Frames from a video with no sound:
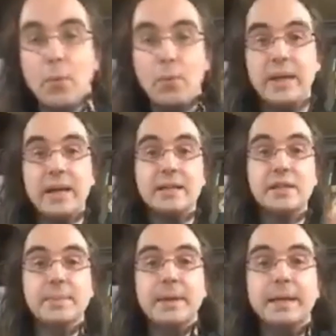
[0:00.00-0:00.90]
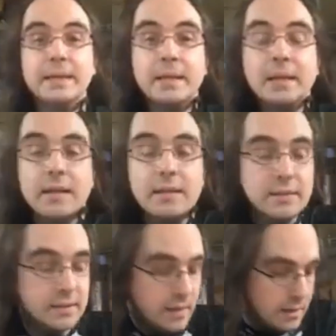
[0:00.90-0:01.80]
we got a shipment.
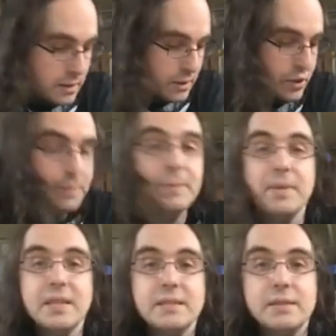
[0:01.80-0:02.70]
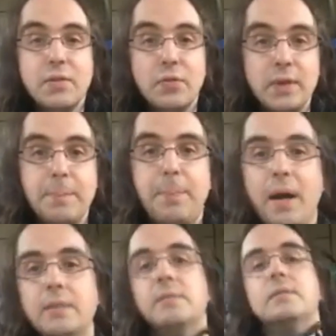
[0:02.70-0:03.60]
This is not just shipment, but this is 3
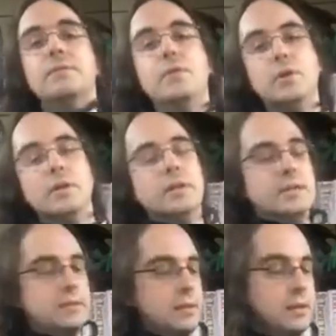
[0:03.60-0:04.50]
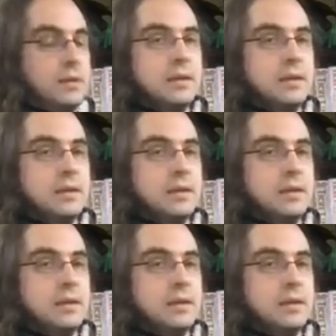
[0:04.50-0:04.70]
boxes of goodness,